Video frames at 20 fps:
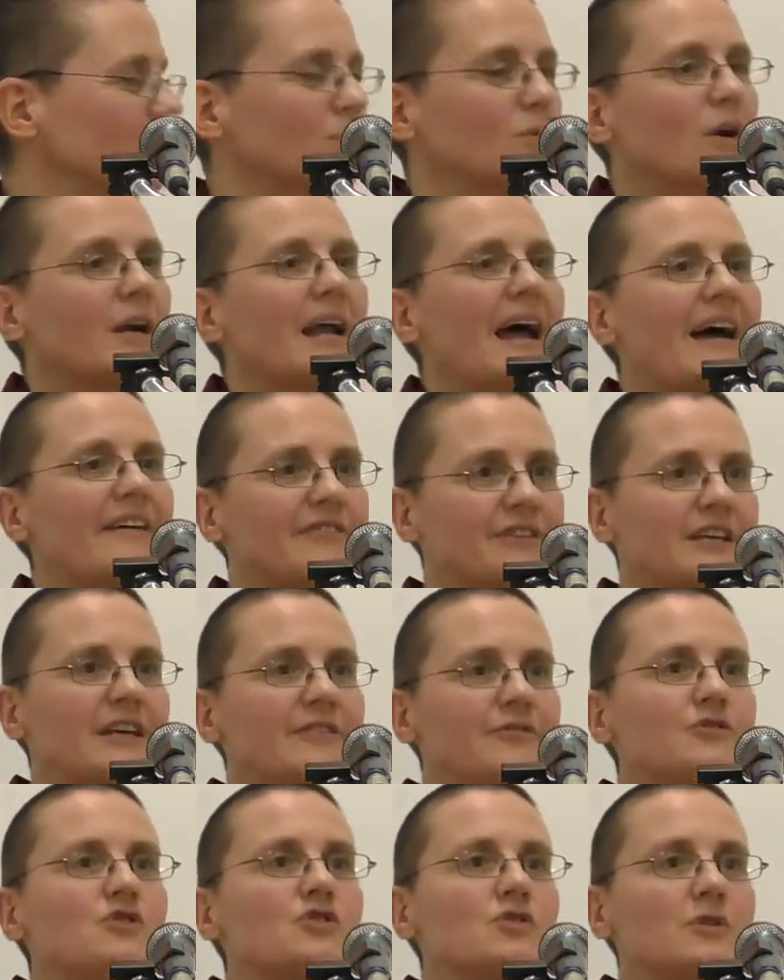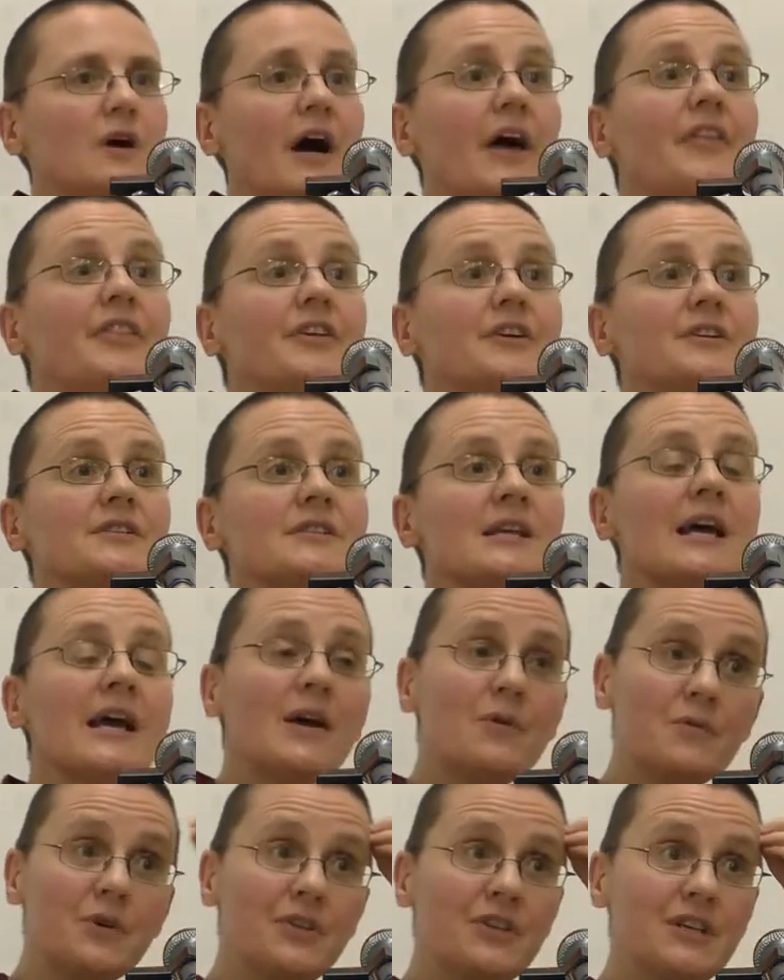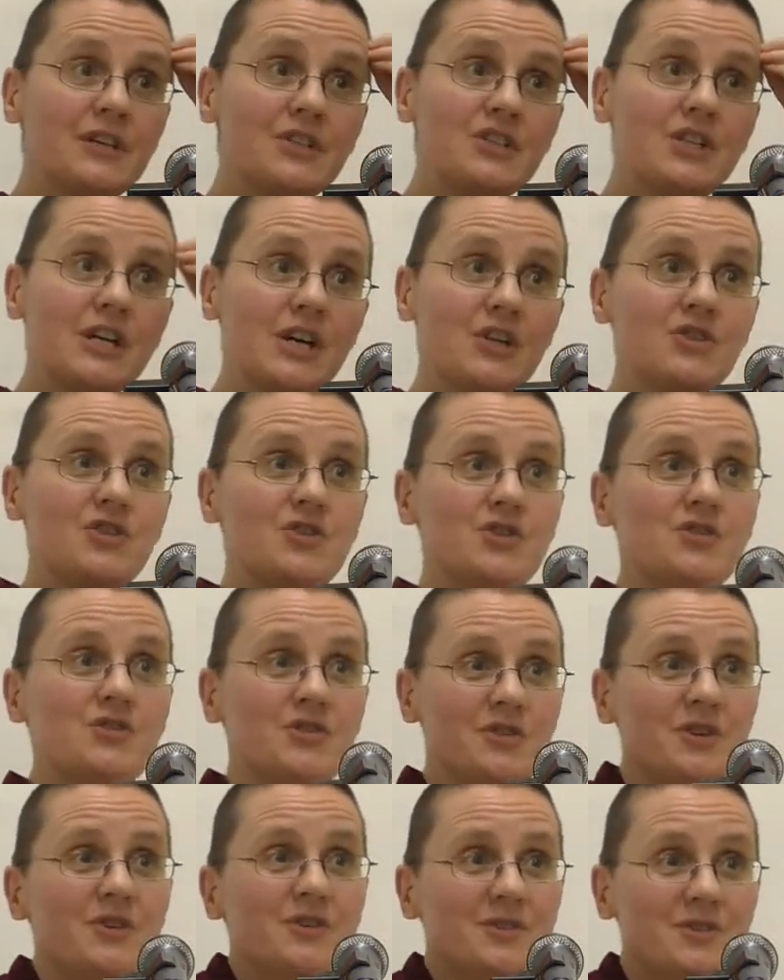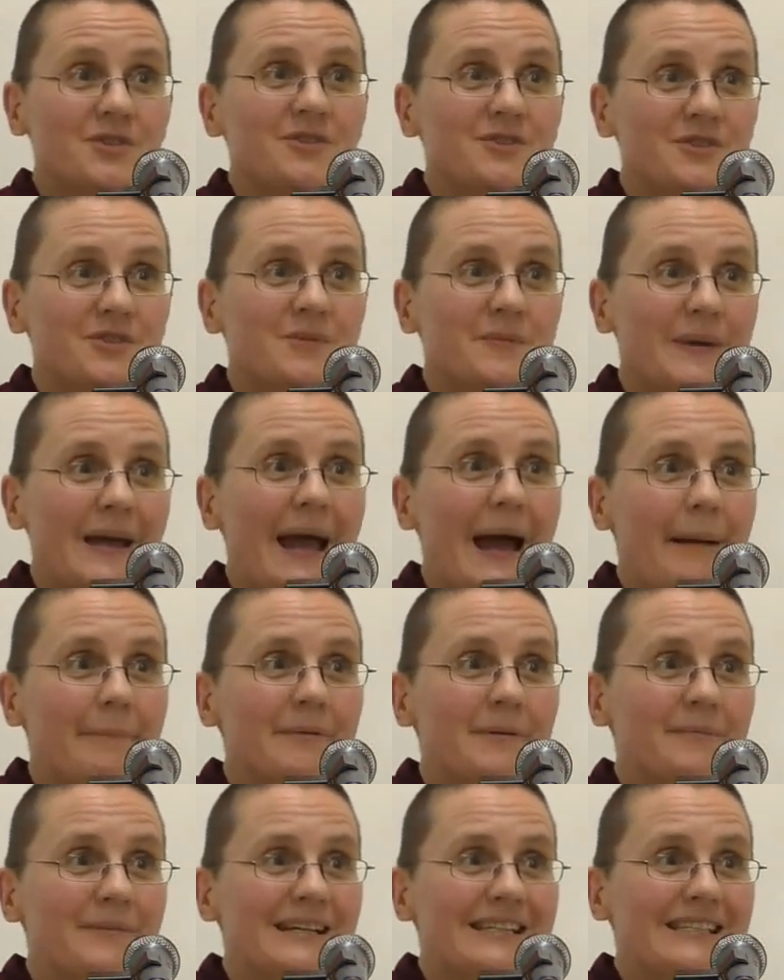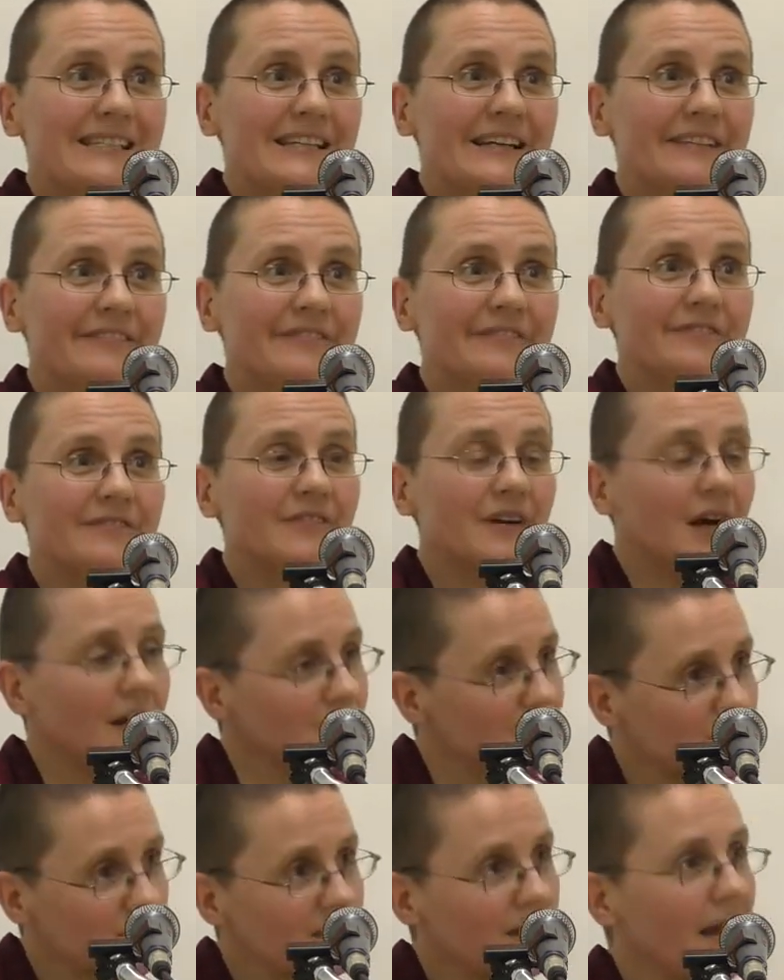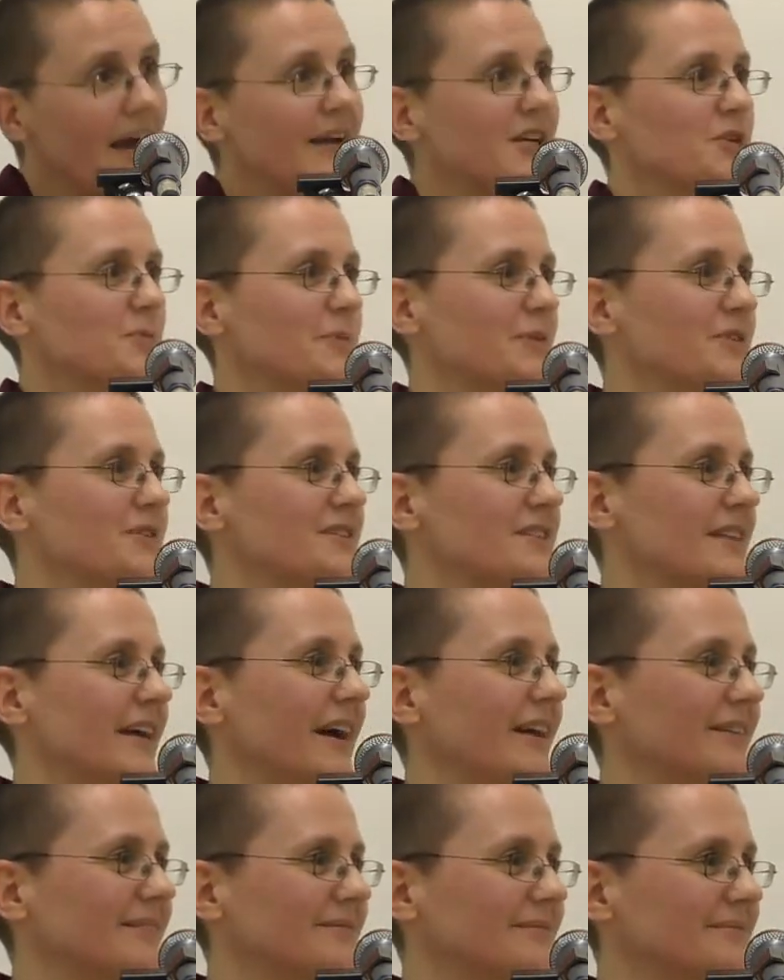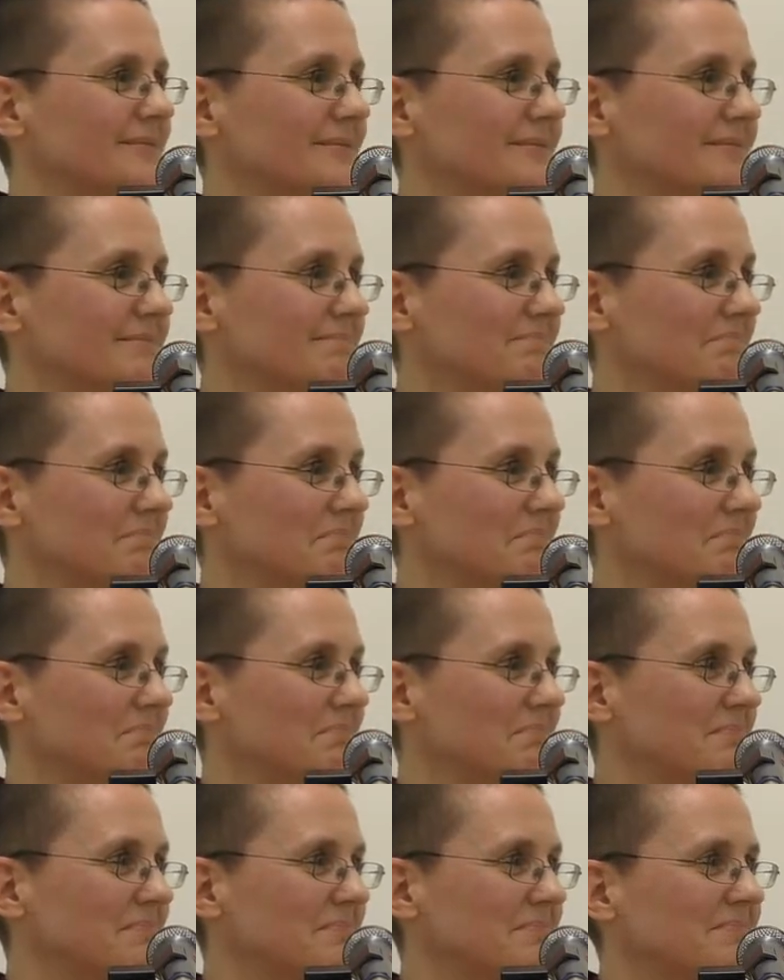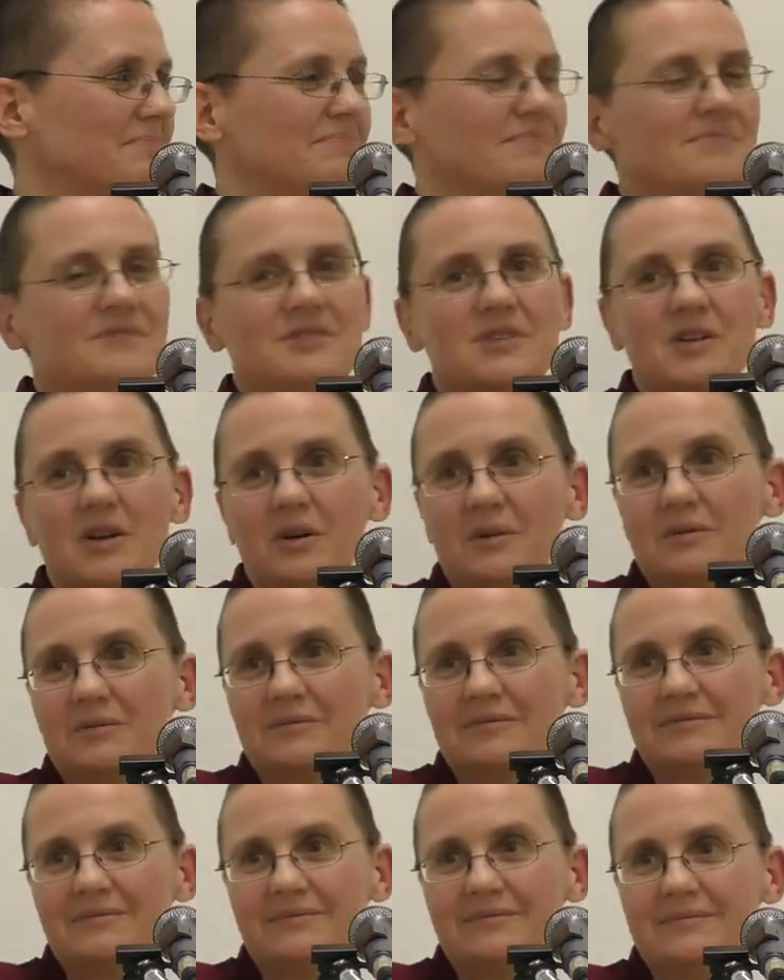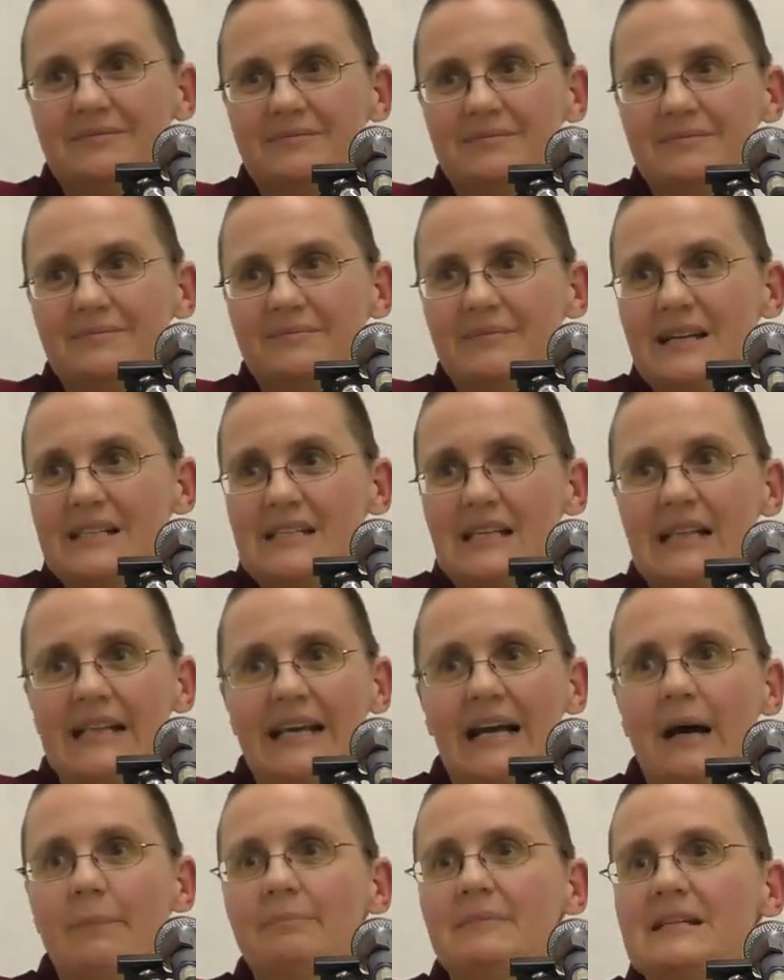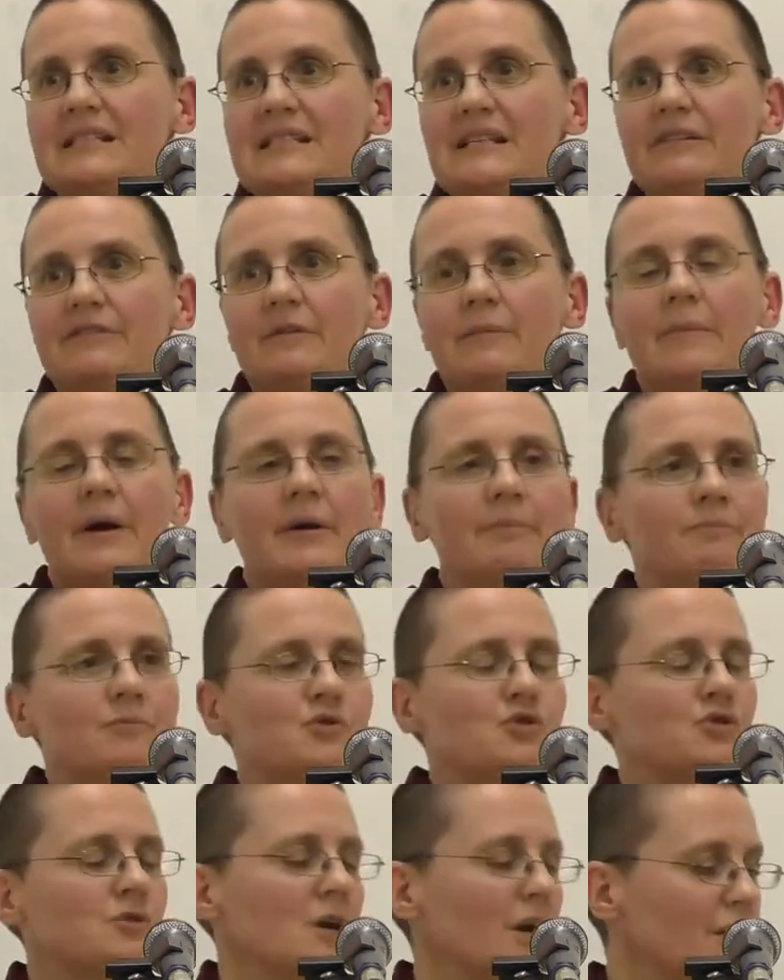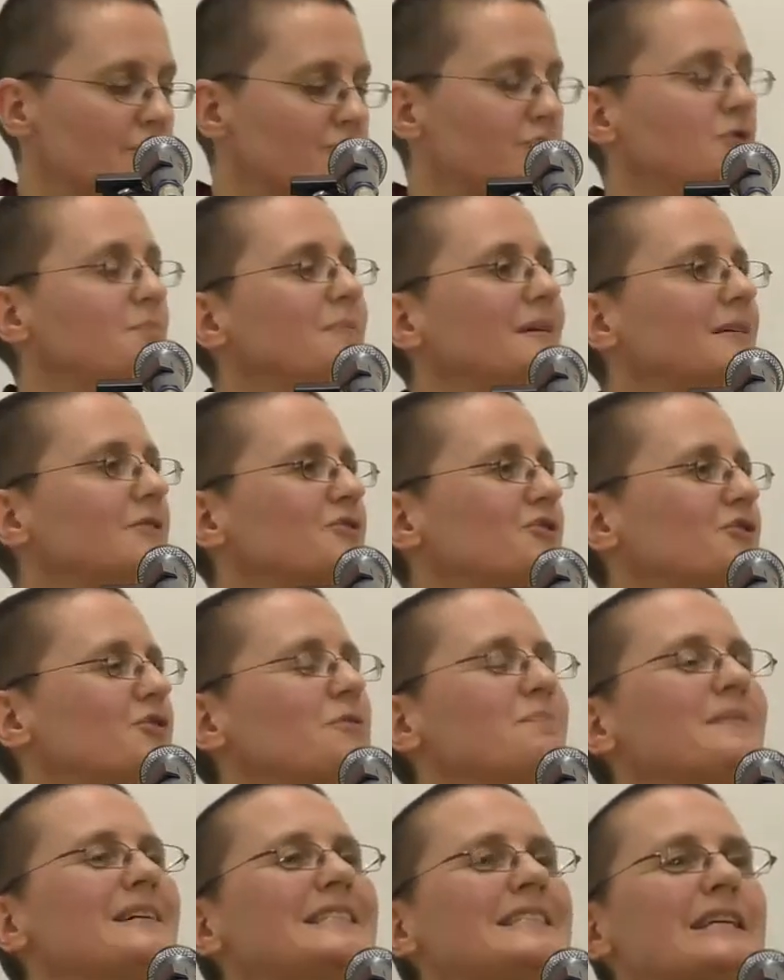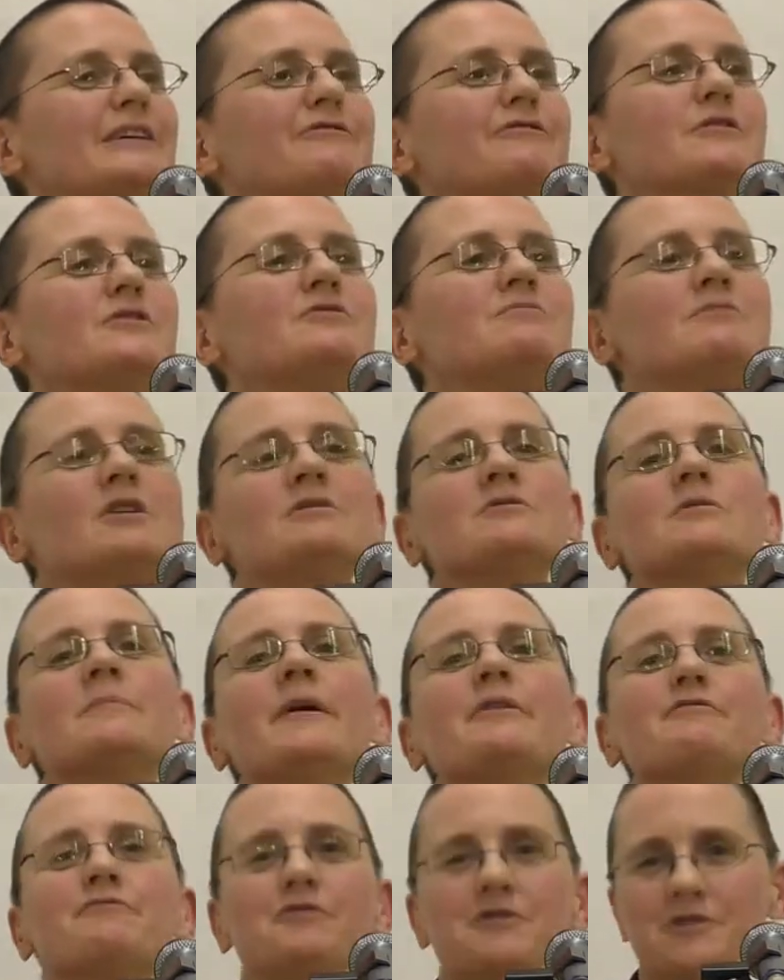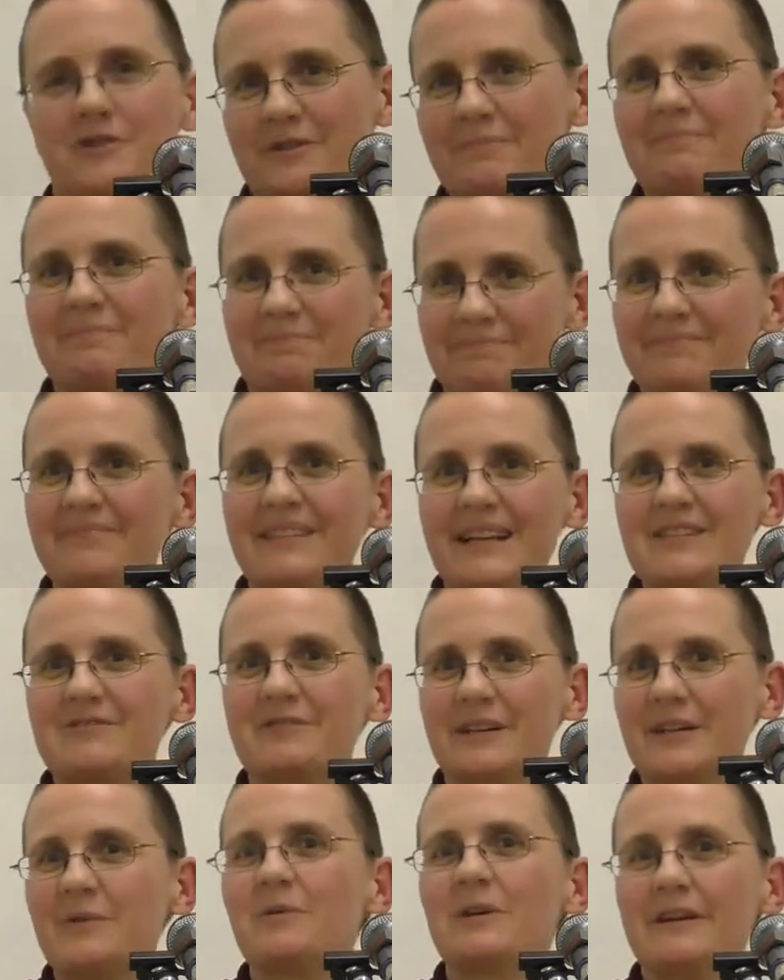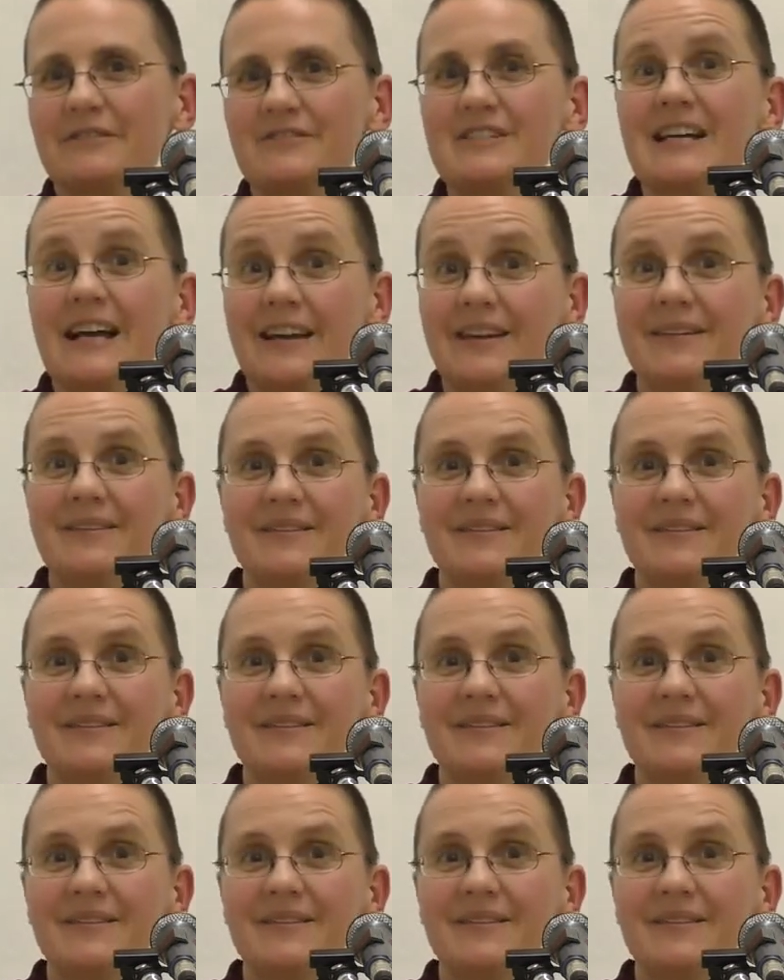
what I've given to others with the intention to be happy myself, actually I experienced that. So basically cut myself on my, shoot myself into my foot. That's really what I've done.